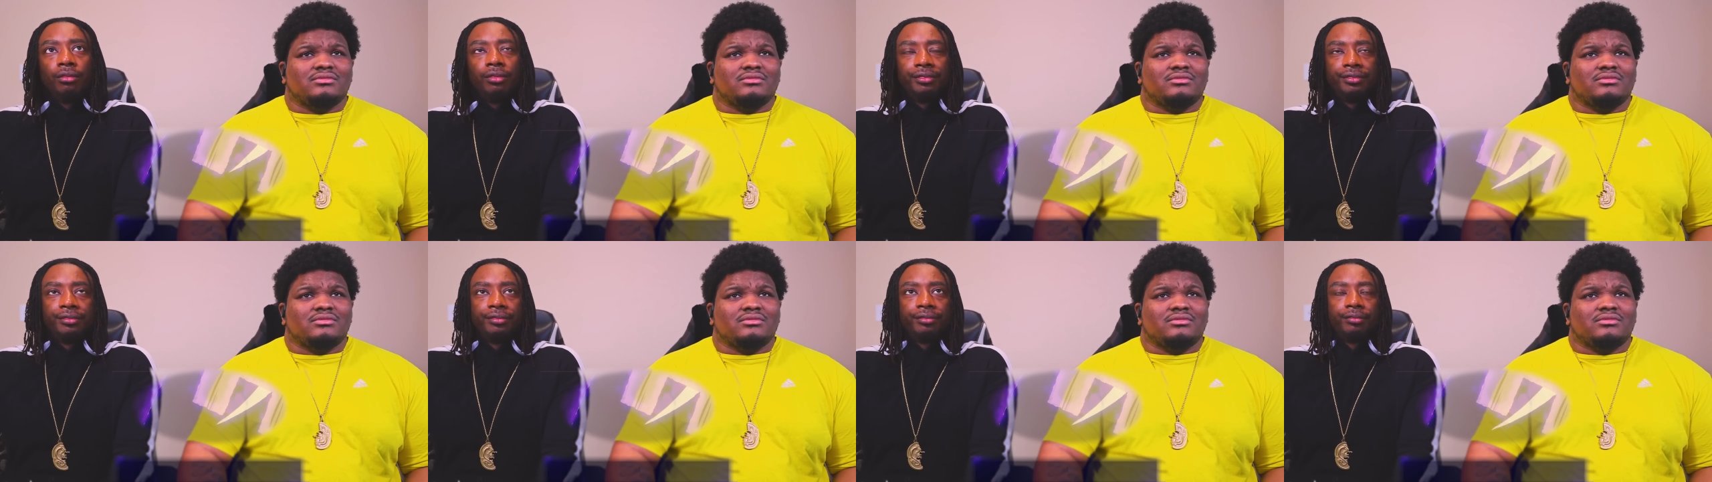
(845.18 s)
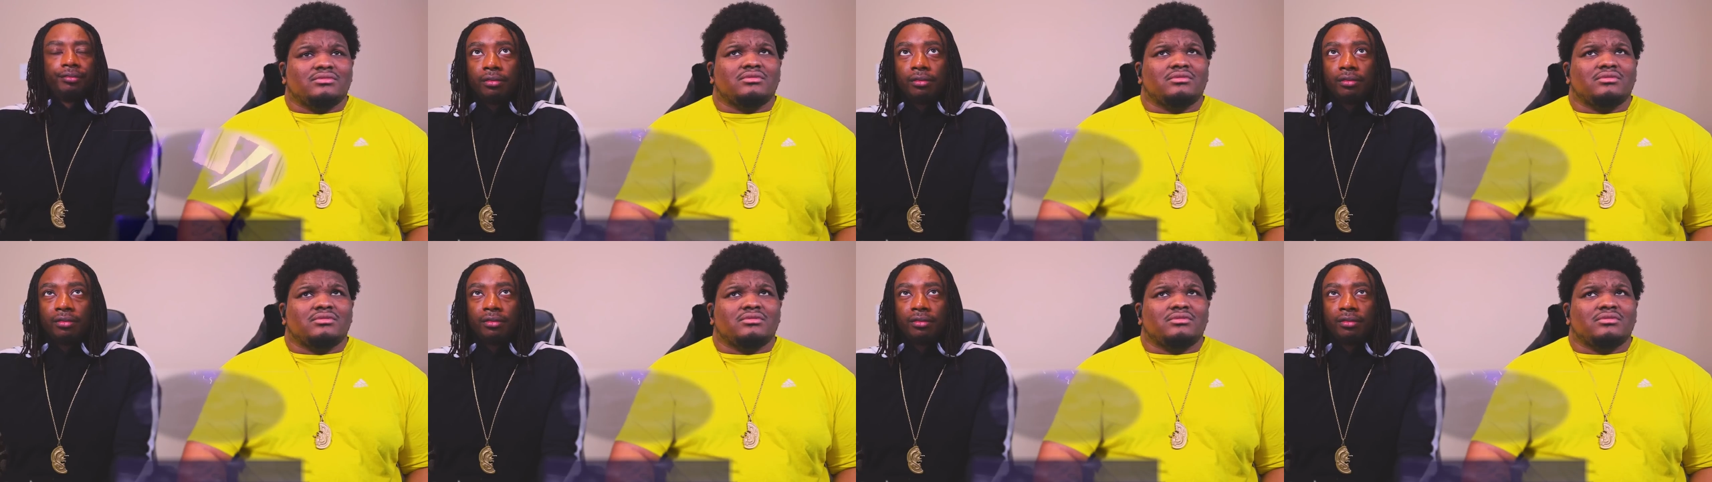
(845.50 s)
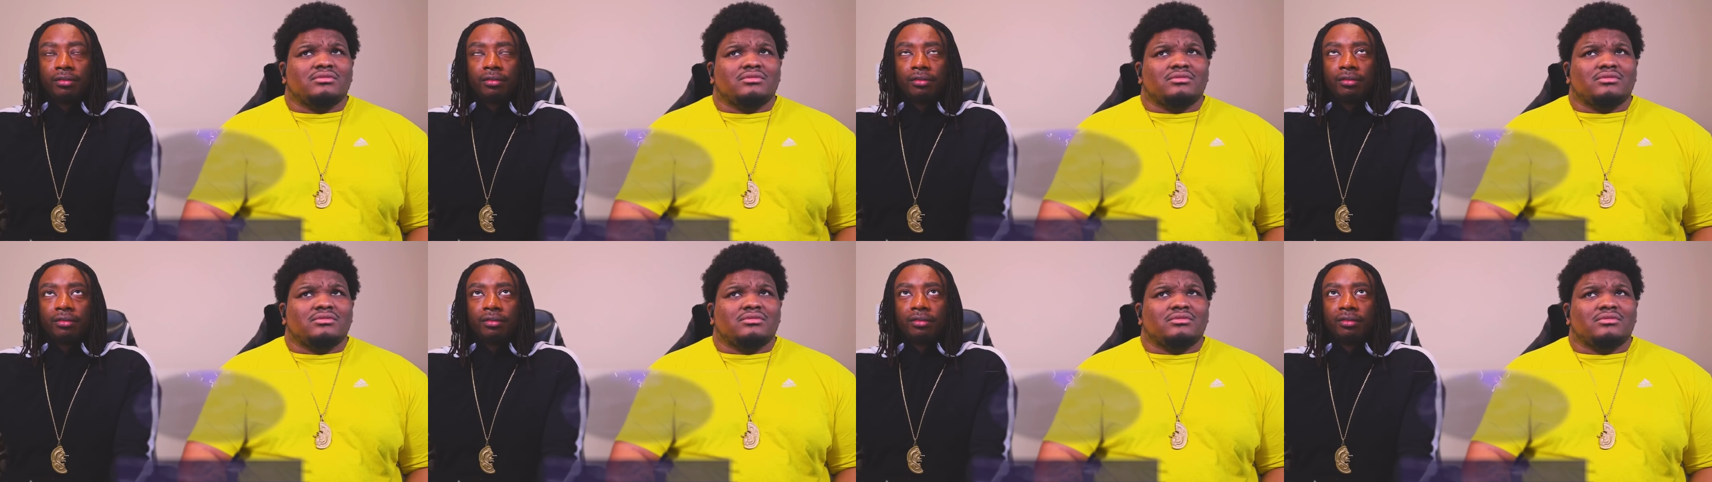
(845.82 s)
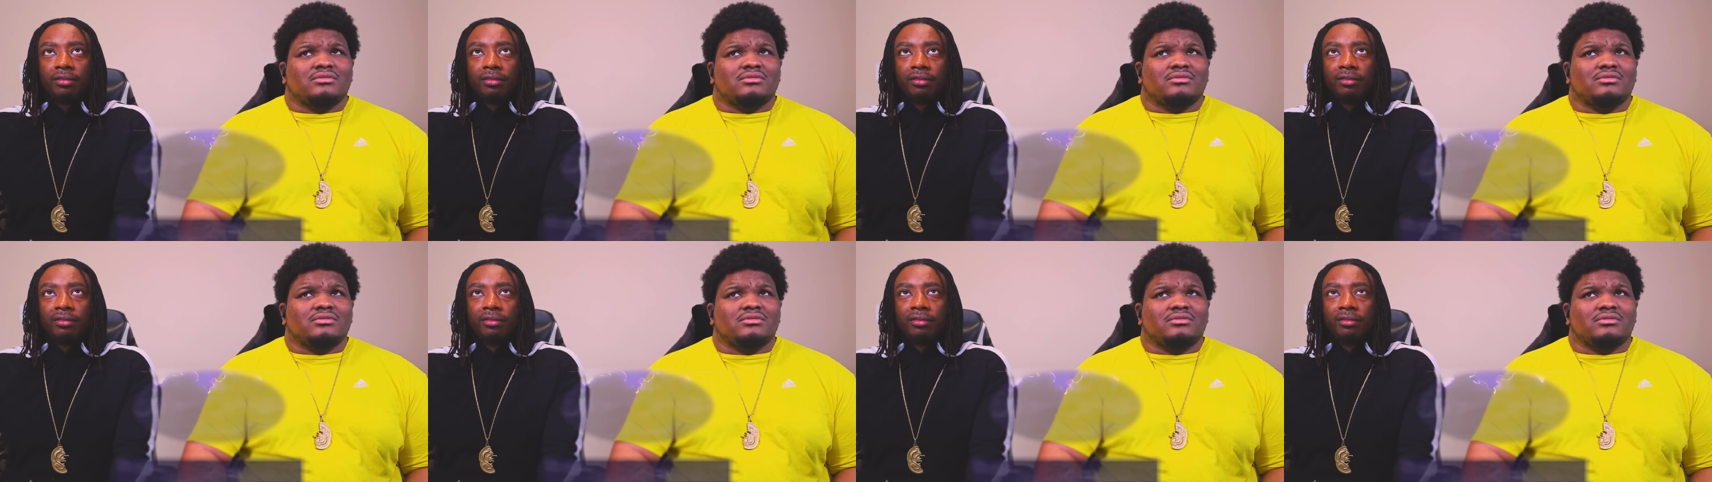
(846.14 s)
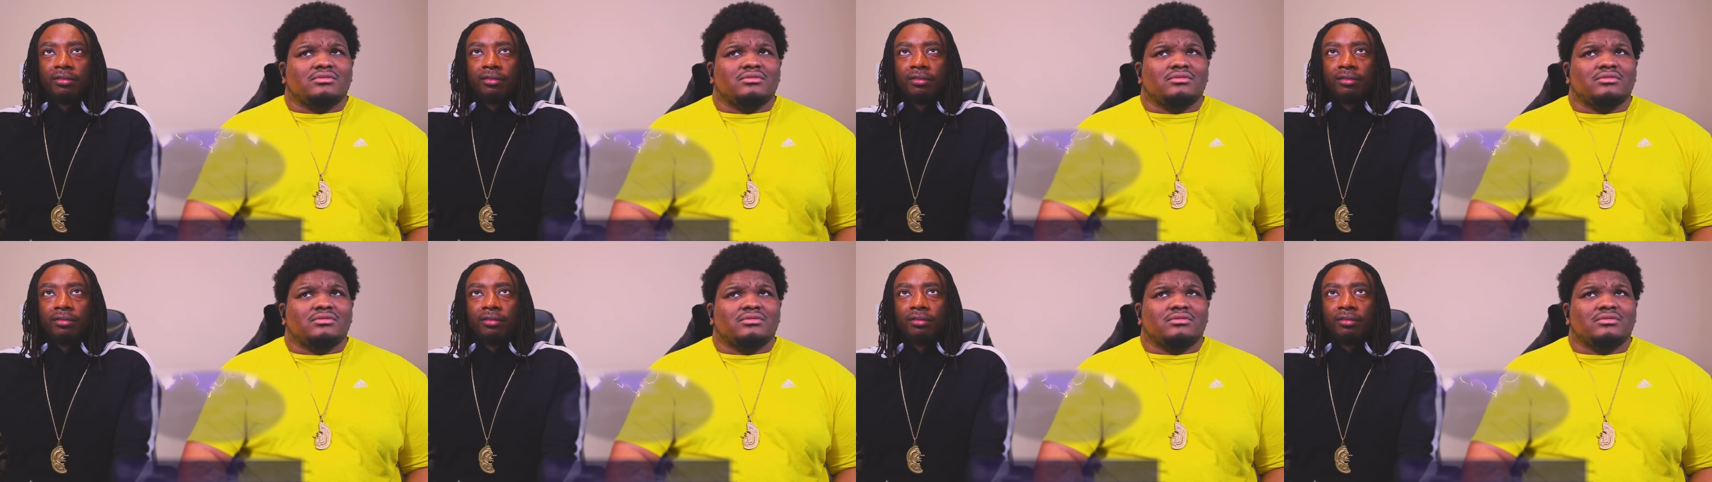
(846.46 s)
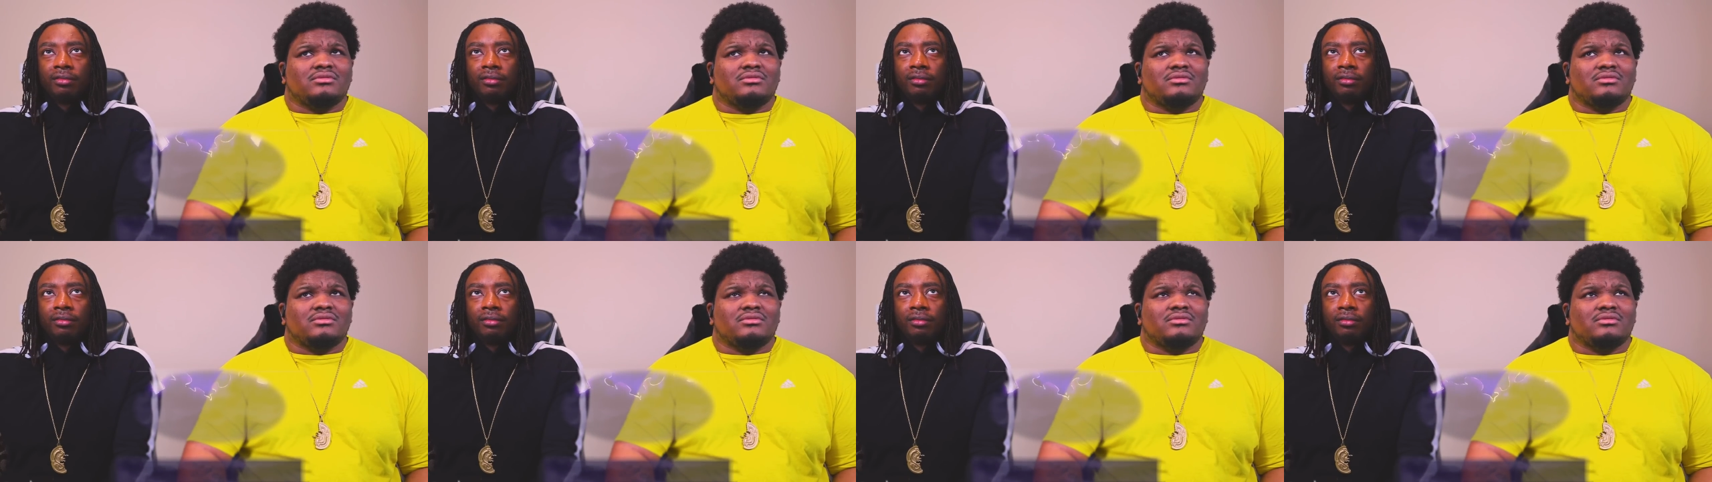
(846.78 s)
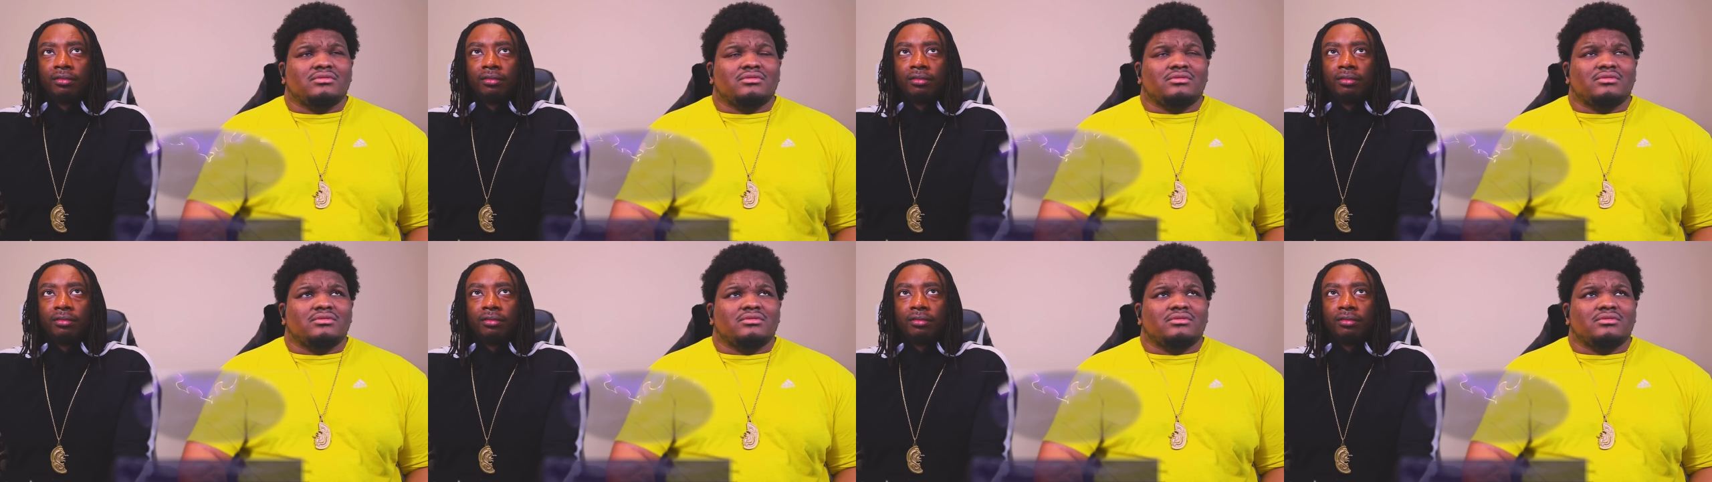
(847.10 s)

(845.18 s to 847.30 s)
Nobody speaks.